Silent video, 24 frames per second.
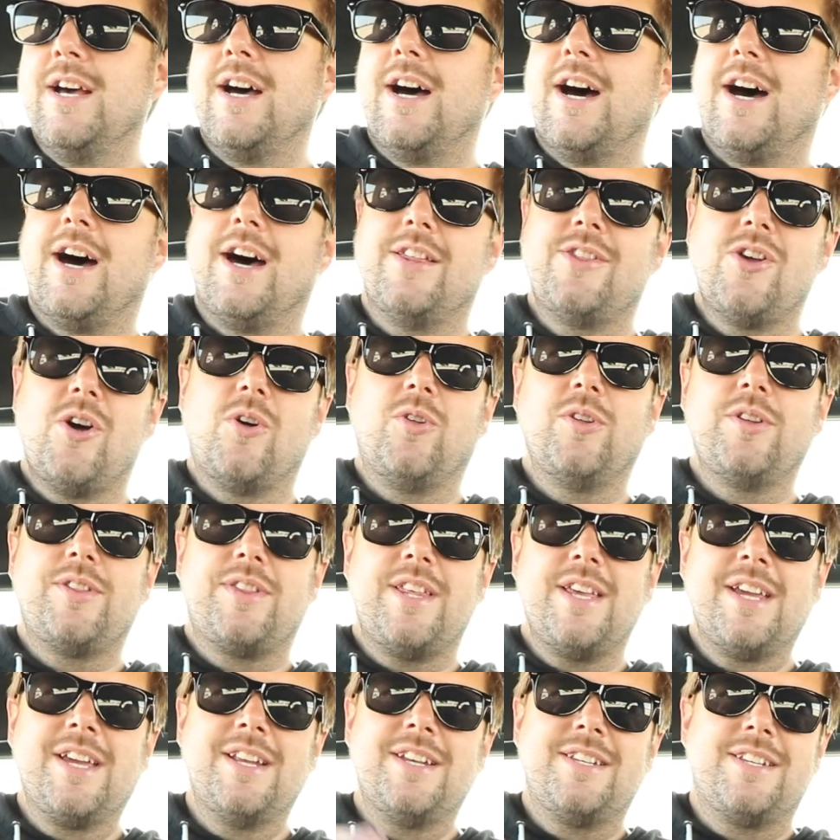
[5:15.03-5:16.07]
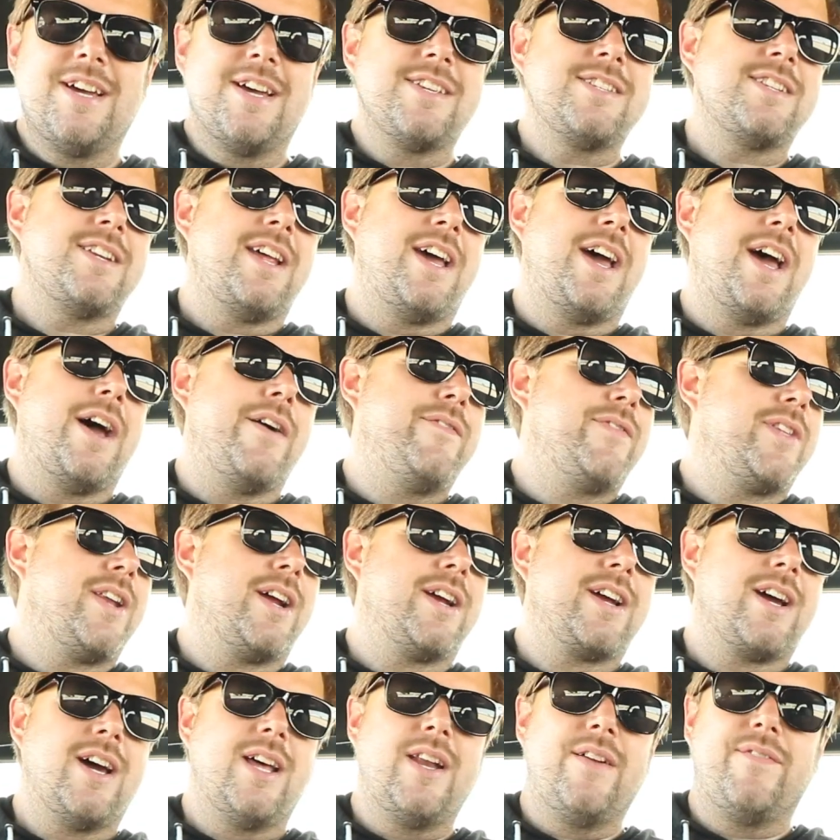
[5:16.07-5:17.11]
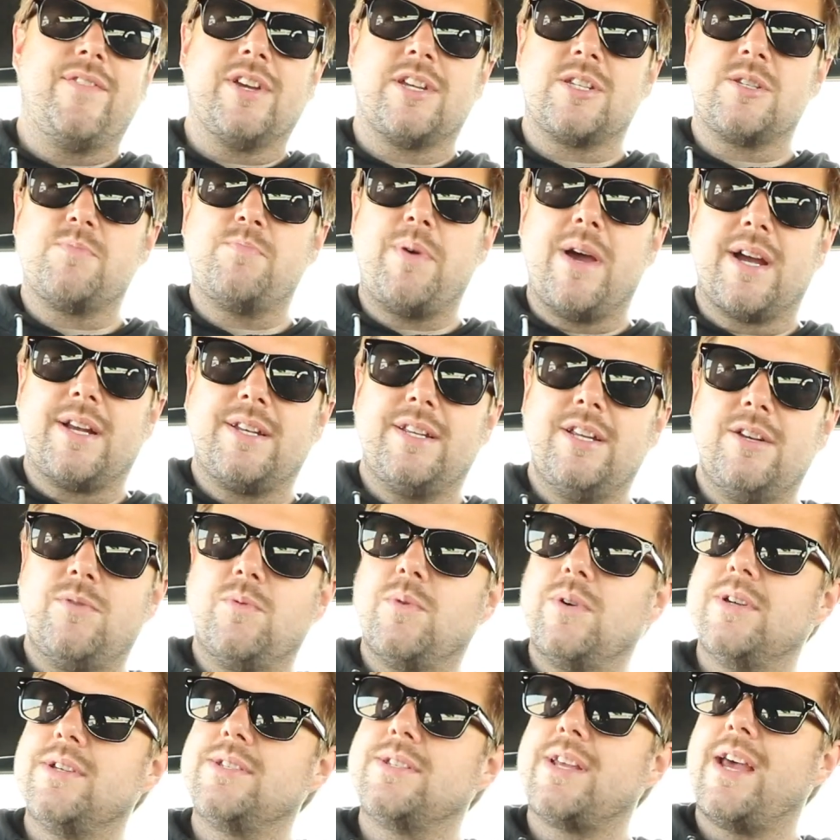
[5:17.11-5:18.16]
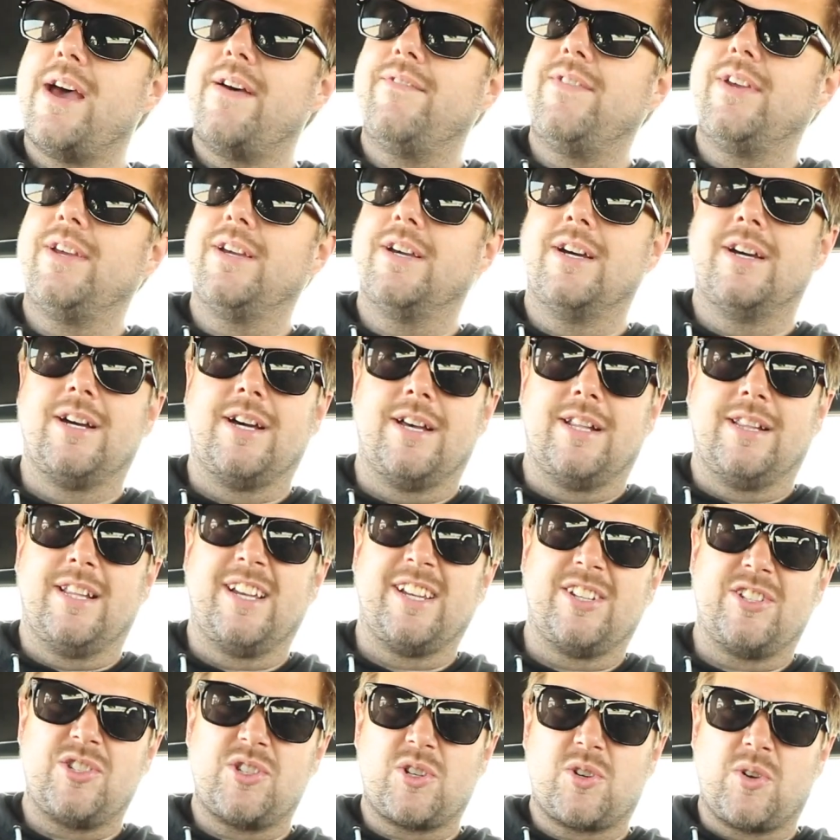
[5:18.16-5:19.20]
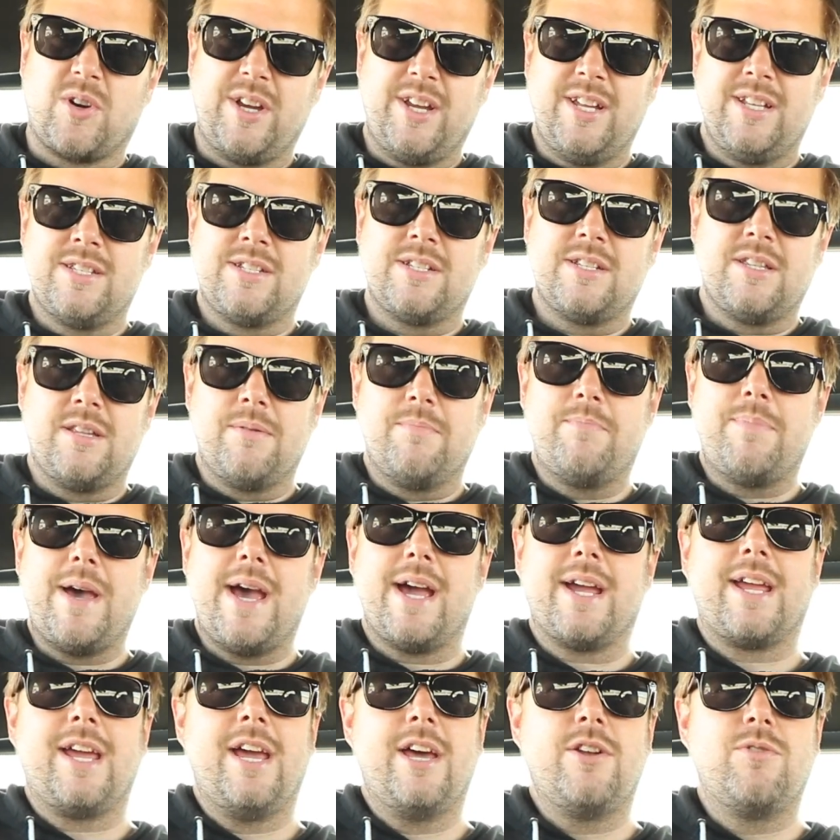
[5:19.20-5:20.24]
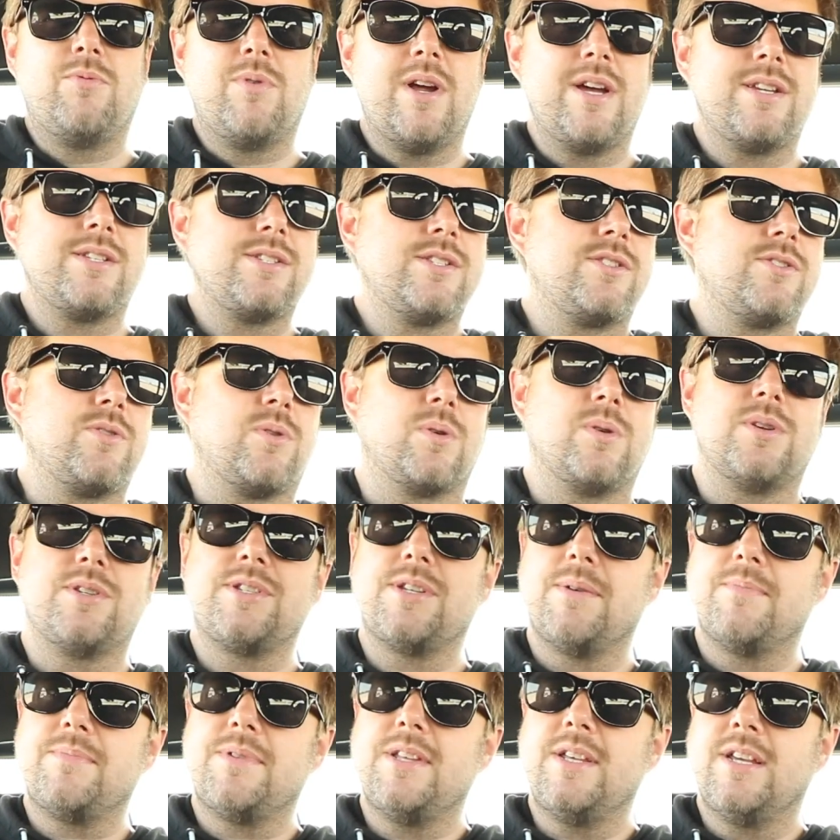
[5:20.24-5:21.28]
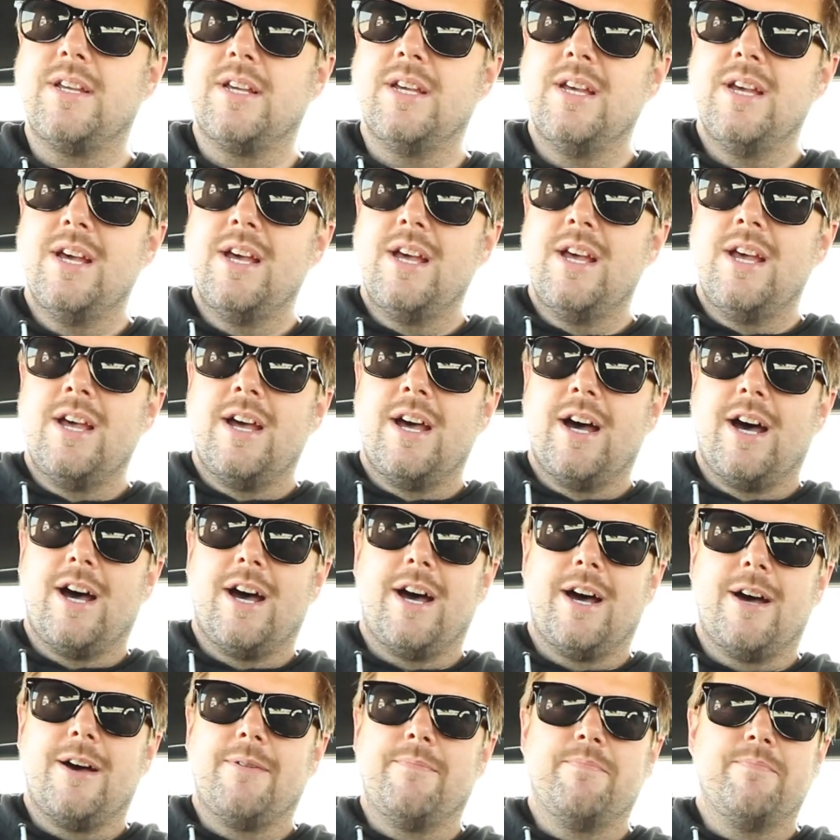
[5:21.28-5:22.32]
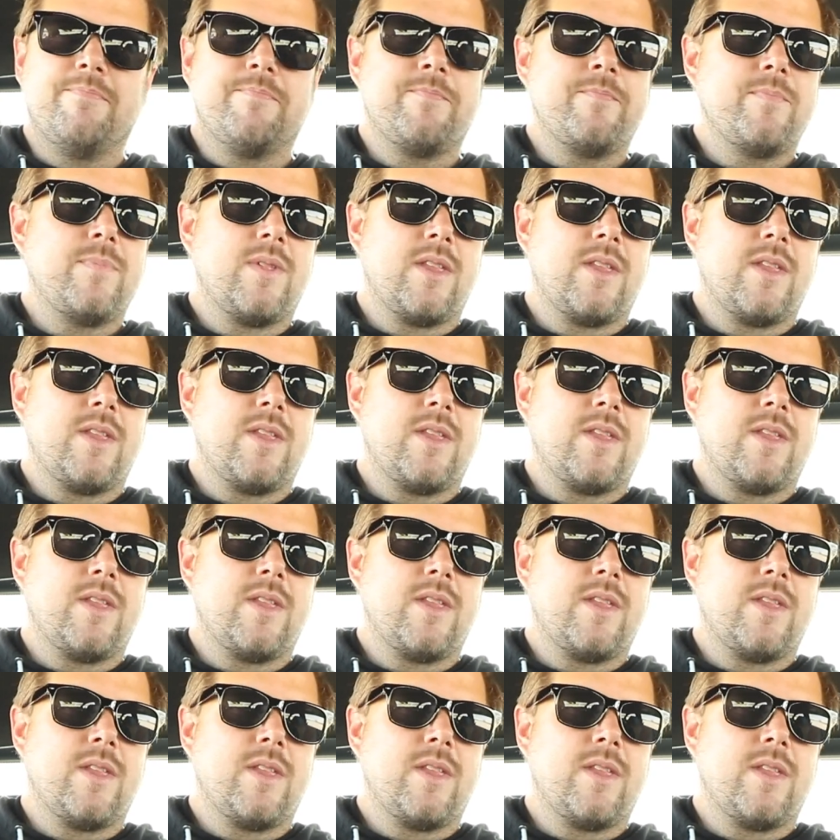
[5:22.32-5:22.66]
The only thing it doesn't have that I kind of expected was having like screens in the back headrests or something of